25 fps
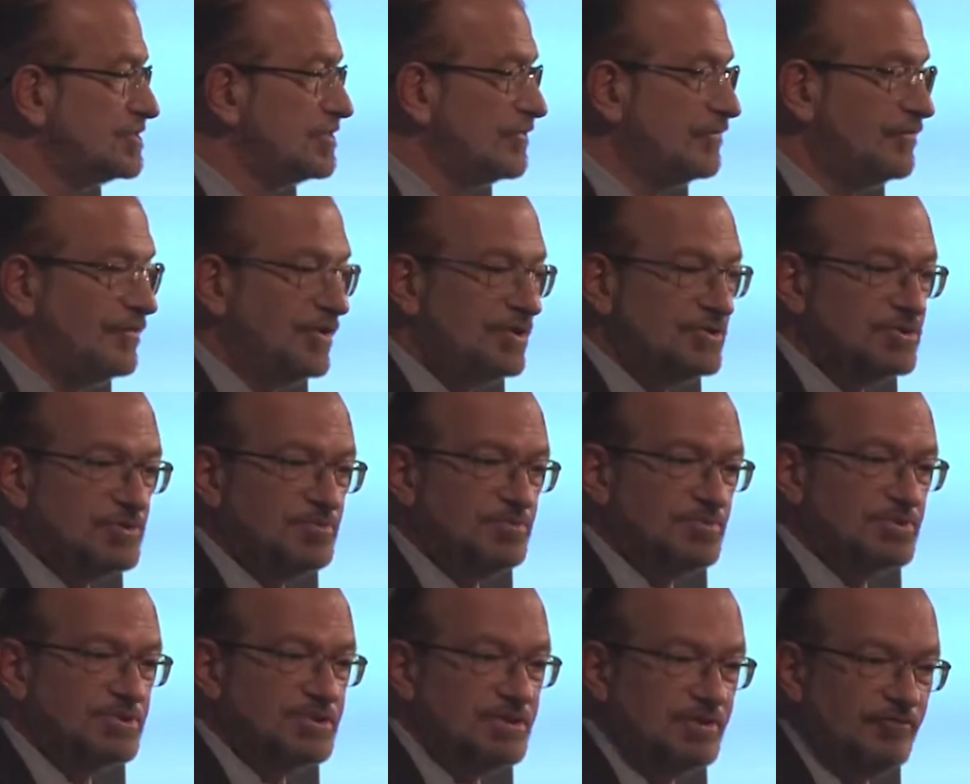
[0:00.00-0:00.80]
of
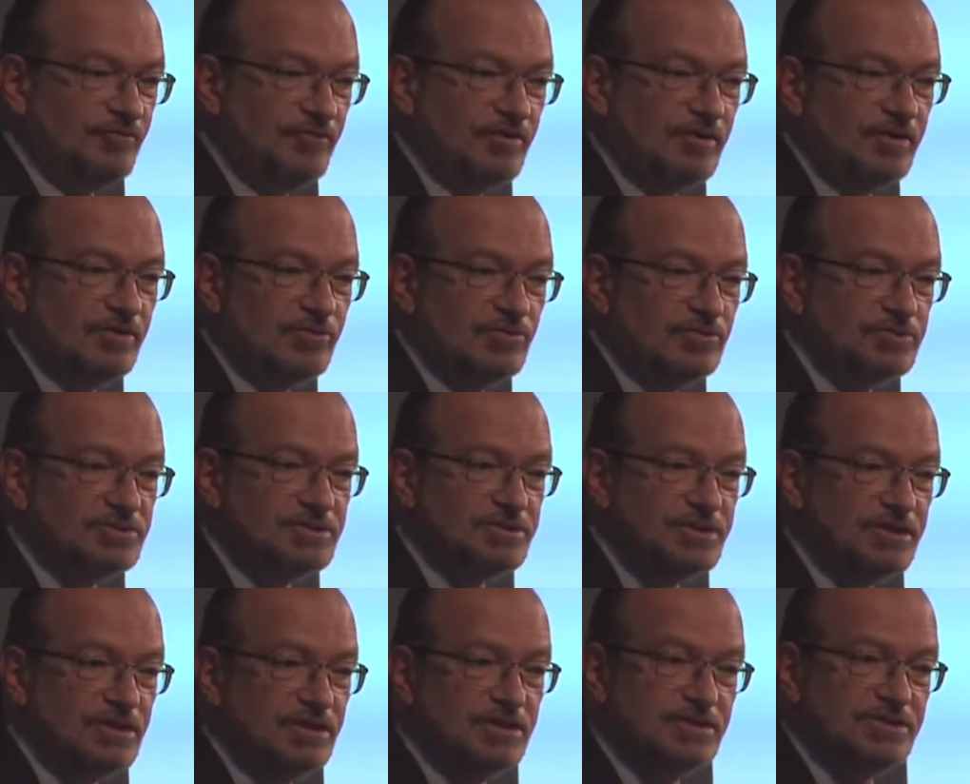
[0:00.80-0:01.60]
Asia-Pacific. We'll
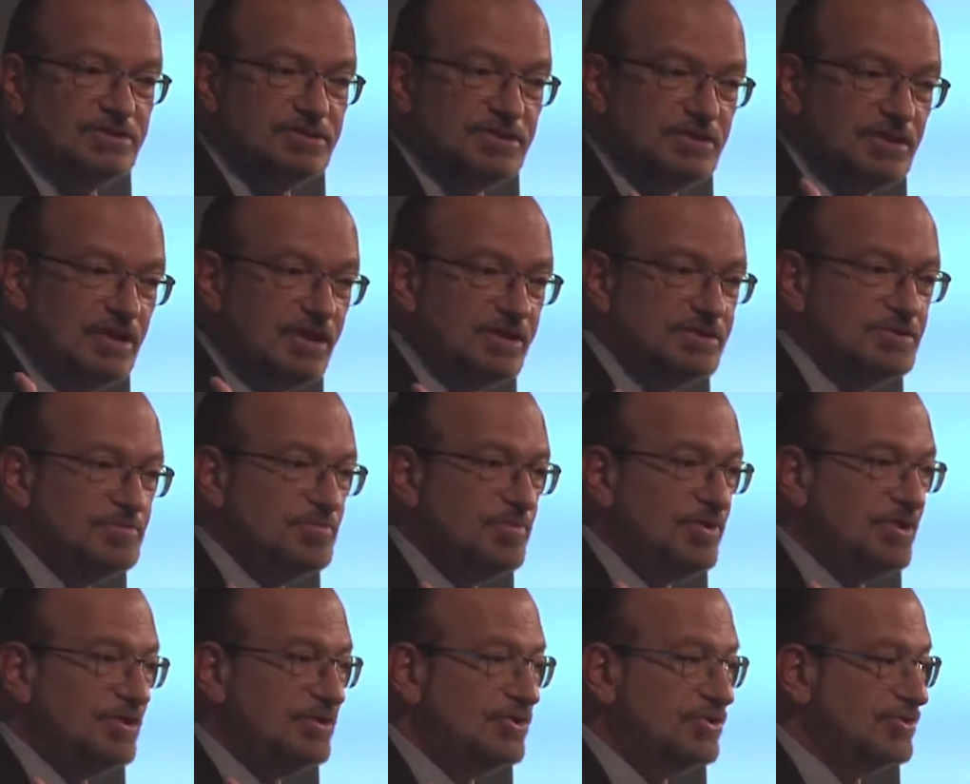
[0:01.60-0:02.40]
see. It's a nice
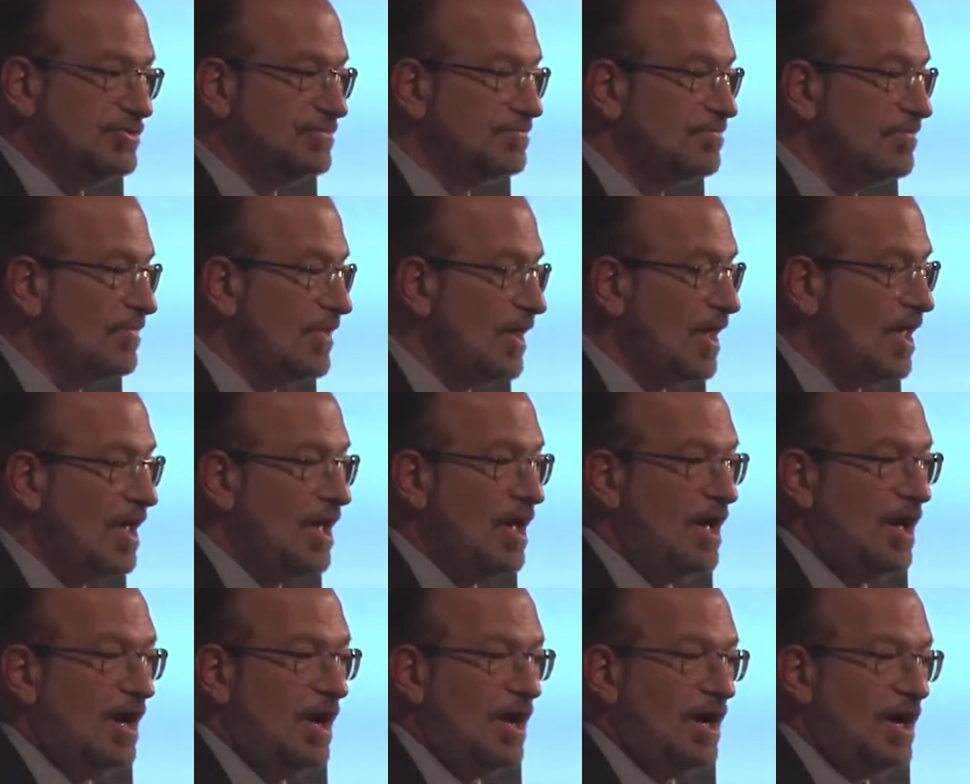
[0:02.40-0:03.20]
beach.
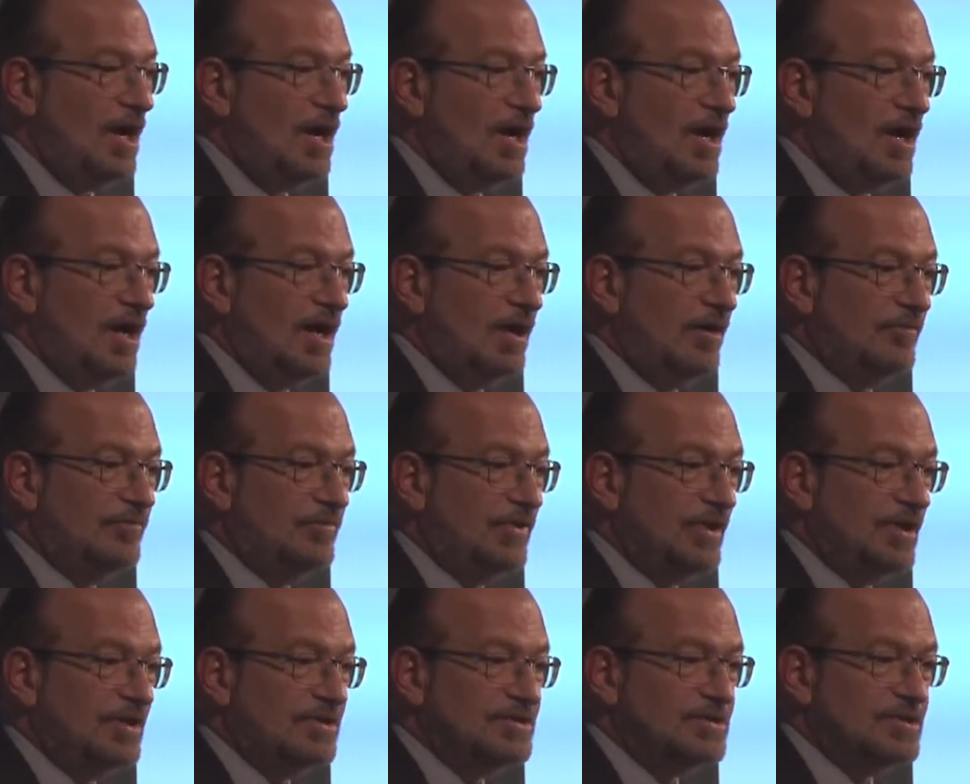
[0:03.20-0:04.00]

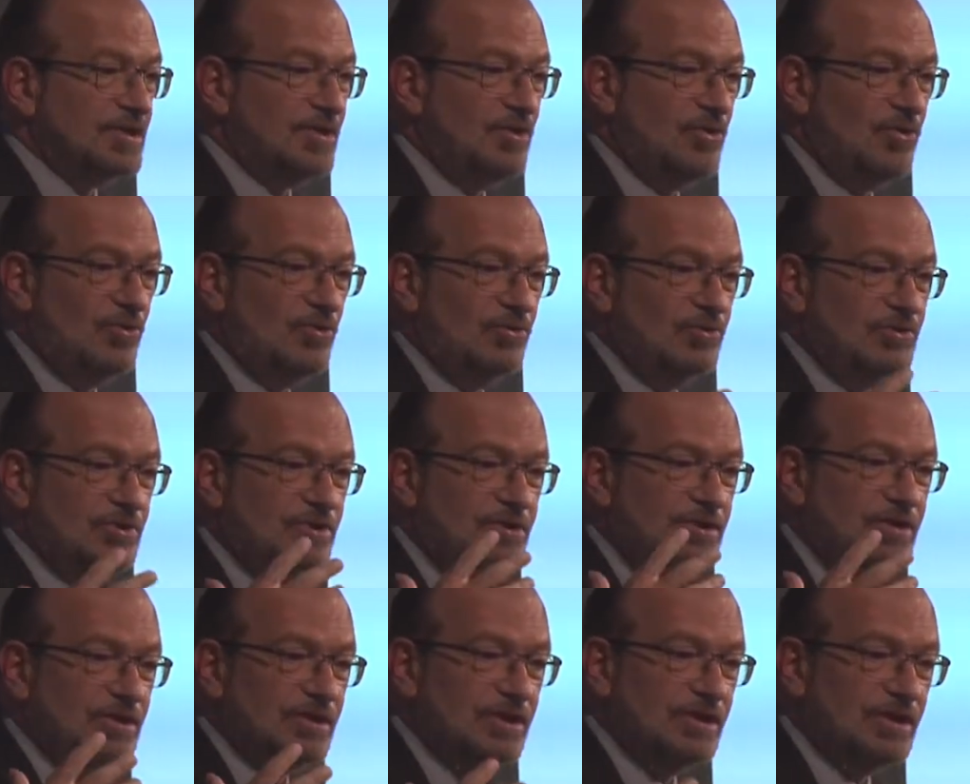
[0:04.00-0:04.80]
It's a
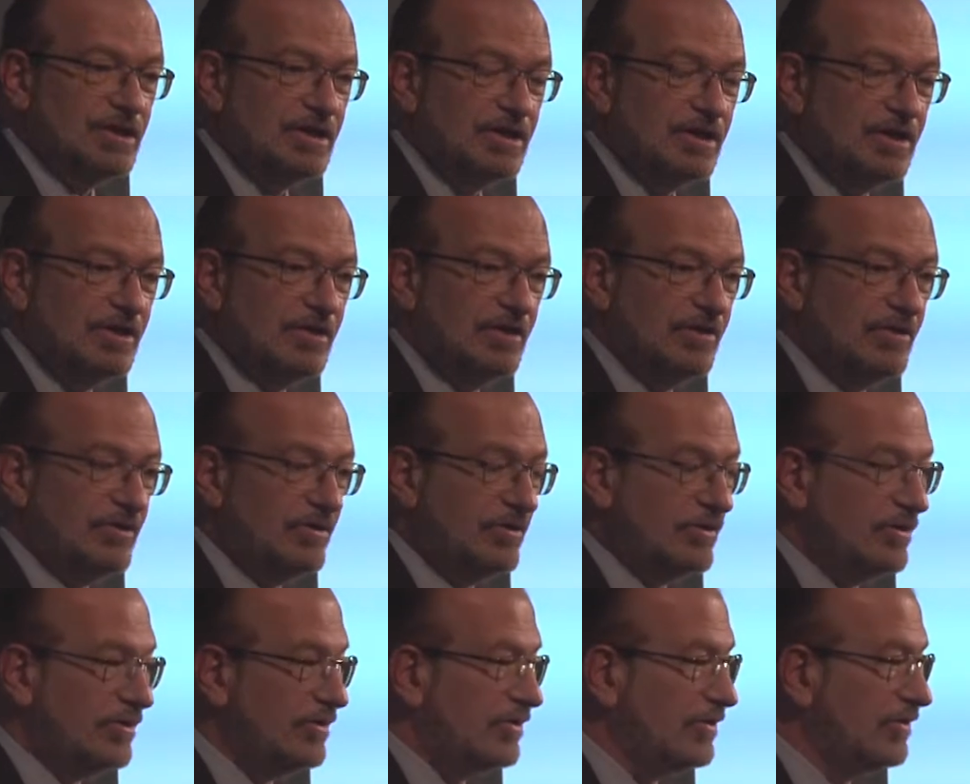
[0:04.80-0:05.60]
long
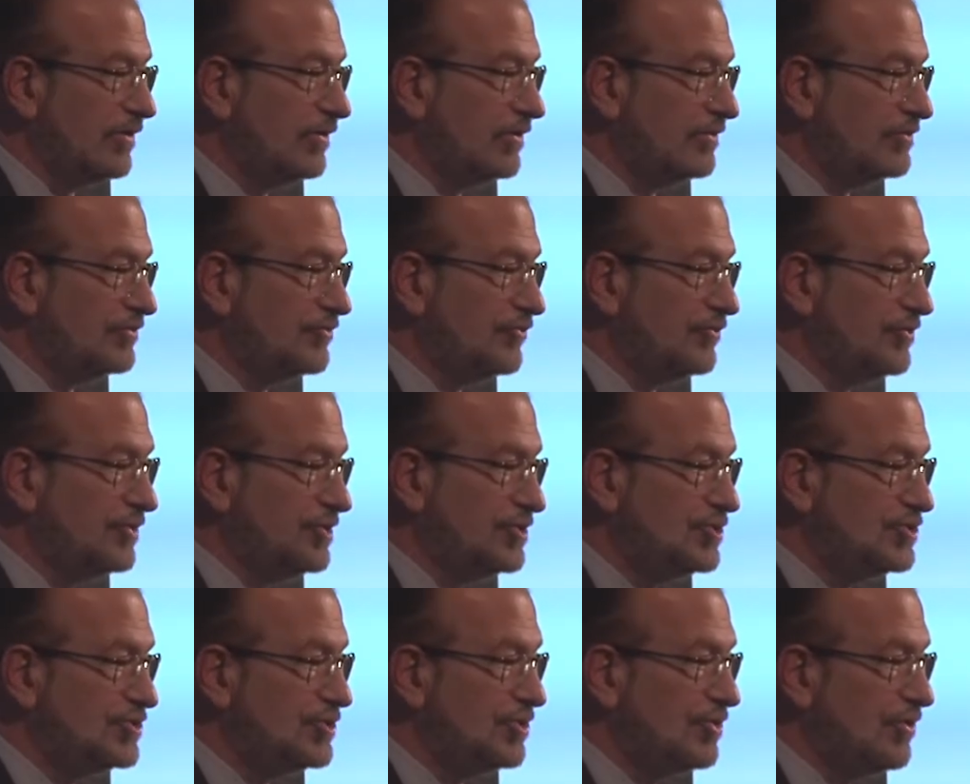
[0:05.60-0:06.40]

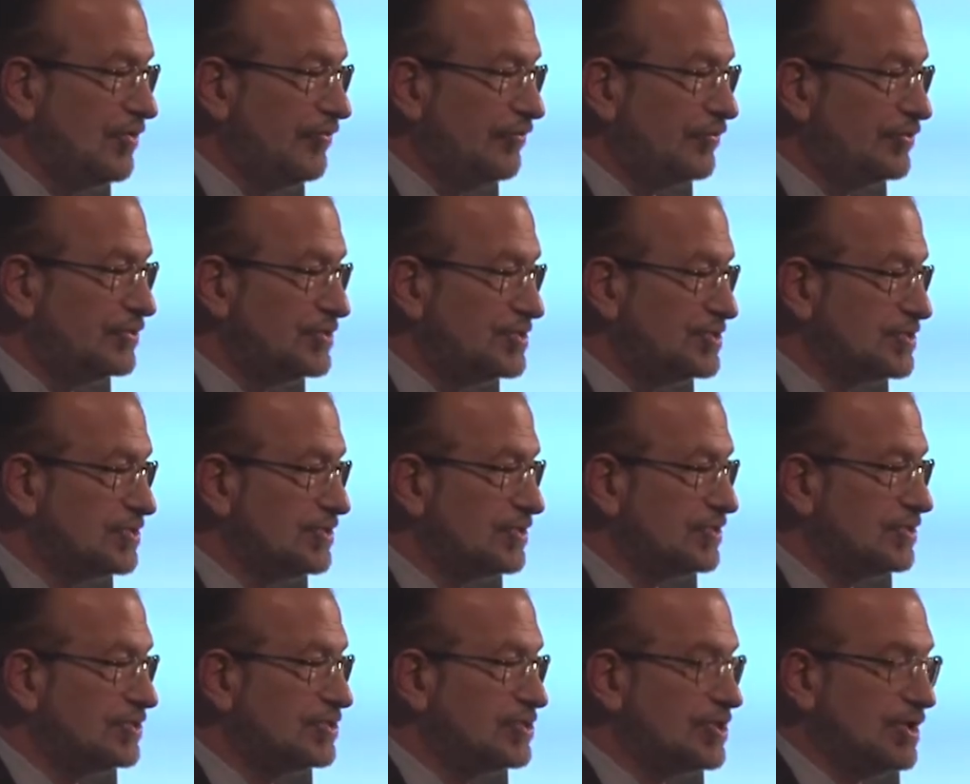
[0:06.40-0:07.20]
tradition of
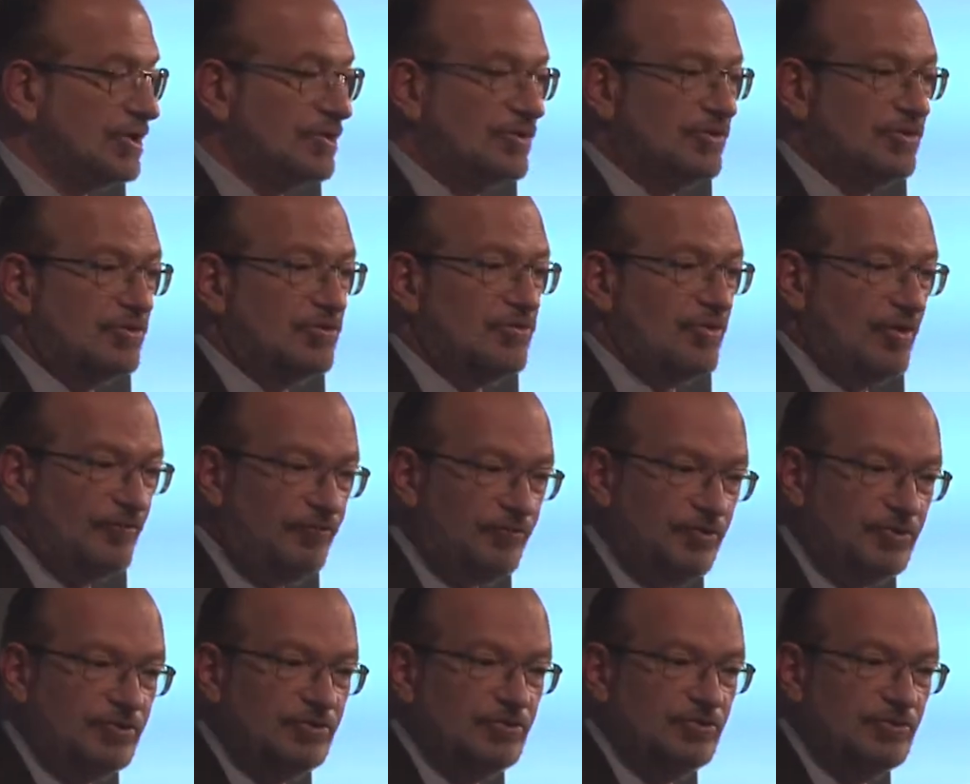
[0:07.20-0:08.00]
research at
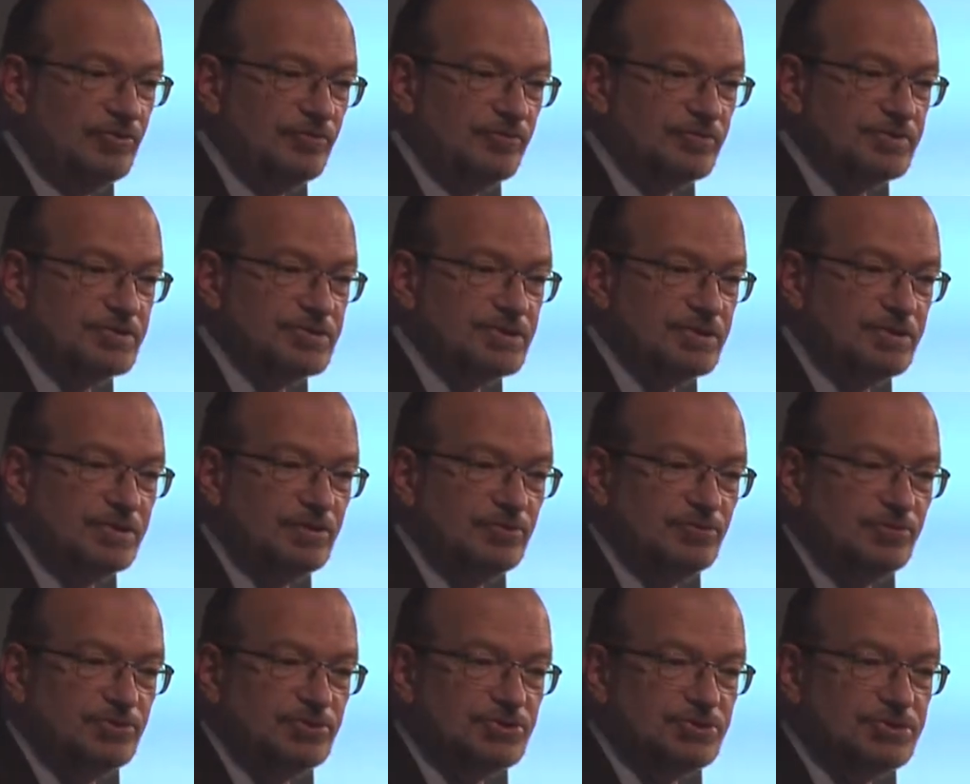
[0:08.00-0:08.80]
Griffith
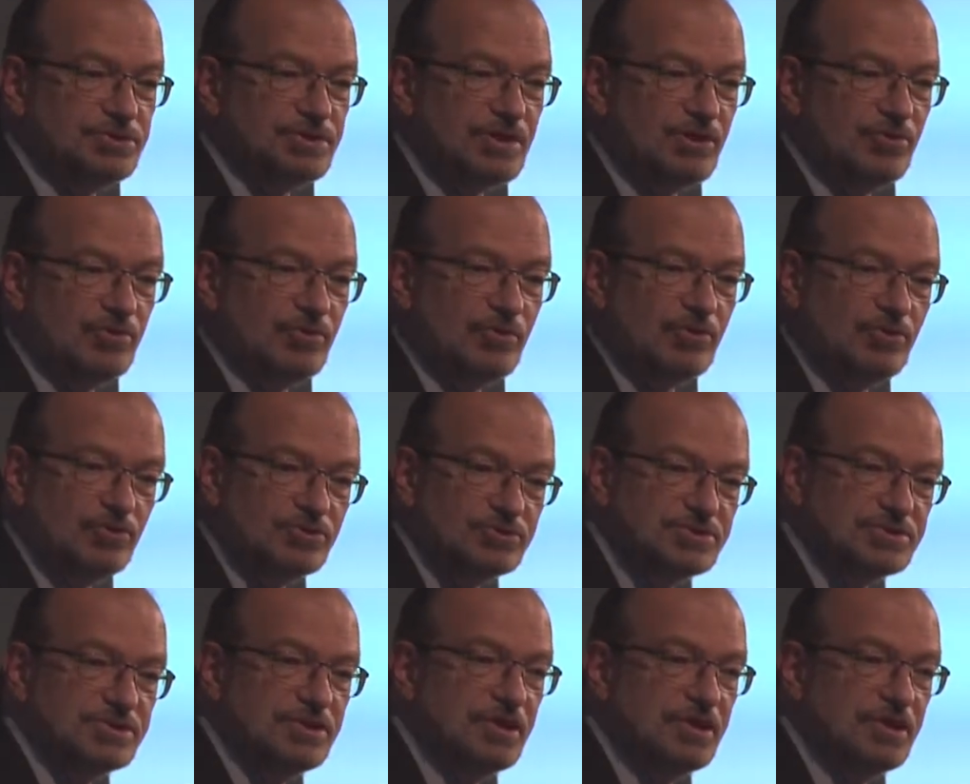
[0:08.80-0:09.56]
University, which is our host